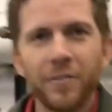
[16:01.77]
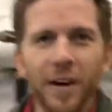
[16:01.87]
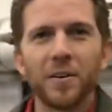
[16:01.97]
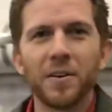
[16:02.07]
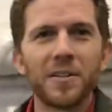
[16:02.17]
the
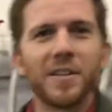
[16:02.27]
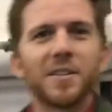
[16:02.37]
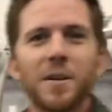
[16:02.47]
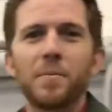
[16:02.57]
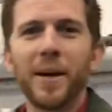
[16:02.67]
federal
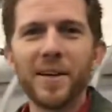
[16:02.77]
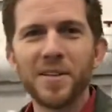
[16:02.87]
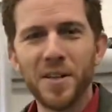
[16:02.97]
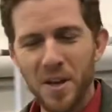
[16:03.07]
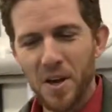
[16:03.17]
system
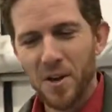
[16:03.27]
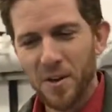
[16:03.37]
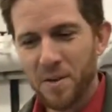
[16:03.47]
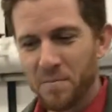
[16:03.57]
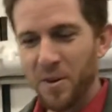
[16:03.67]
is
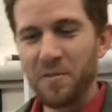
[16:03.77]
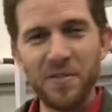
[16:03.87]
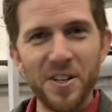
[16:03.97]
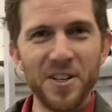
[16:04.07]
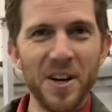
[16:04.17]
you can put a
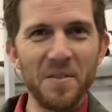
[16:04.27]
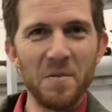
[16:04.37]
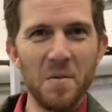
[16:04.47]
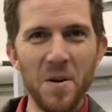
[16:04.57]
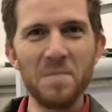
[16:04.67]
fish in
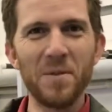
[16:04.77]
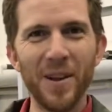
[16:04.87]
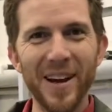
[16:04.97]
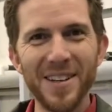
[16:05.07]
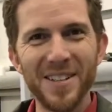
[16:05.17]
one
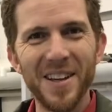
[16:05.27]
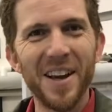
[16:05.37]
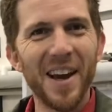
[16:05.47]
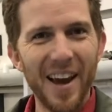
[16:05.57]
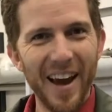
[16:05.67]
place
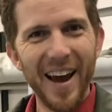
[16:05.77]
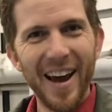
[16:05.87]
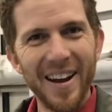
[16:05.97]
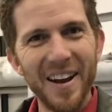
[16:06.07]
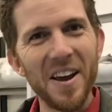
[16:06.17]

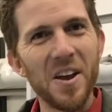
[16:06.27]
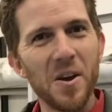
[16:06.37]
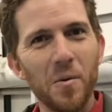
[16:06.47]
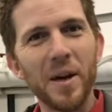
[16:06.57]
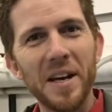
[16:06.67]
and
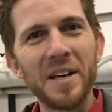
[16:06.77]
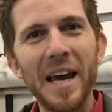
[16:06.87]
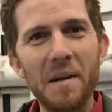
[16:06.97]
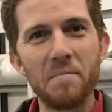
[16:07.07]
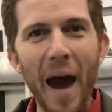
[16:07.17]
we can
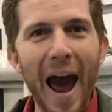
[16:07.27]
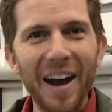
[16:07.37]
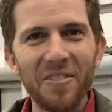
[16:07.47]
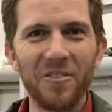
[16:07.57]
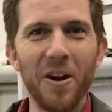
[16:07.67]
get
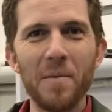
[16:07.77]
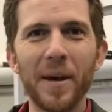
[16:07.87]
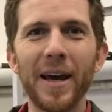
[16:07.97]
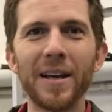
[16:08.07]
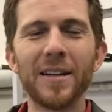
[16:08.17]
back from
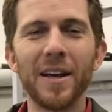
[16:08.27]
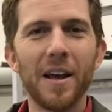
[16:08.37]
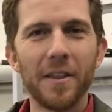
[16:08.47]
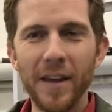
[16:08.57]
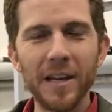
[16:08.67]
it
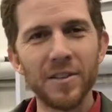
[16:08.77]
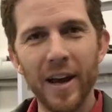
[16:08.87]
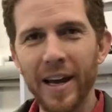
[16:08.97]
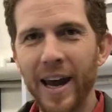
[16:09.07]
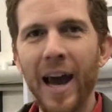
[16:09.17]
things
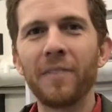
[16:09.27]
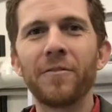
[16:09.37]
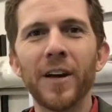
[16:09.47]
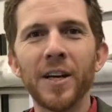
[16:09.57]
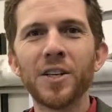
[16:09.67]
like
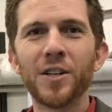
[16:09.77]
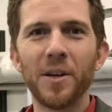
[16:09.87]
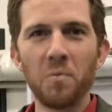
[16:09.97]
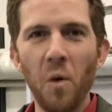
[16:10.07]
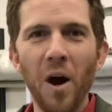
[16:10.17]
catfish
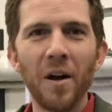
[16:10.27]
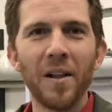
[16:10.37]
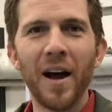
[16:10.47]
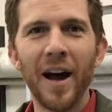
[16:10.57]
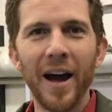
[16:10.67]
and
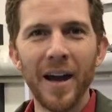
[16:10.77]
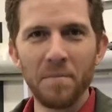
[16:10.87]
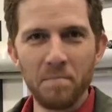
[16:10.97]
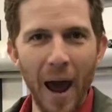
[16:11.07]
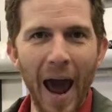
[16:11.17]
walleye
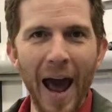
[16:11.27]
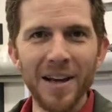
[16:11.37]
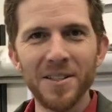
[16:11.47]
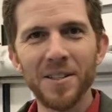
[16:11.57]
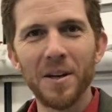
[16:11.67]
and
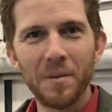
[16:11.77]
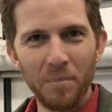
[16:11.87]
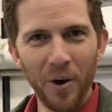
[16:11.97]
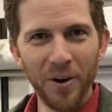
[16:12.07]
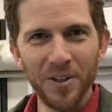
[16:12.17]
bass,
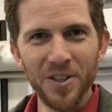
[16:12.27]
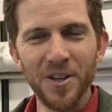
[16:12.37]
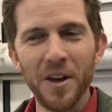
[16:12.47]
perch,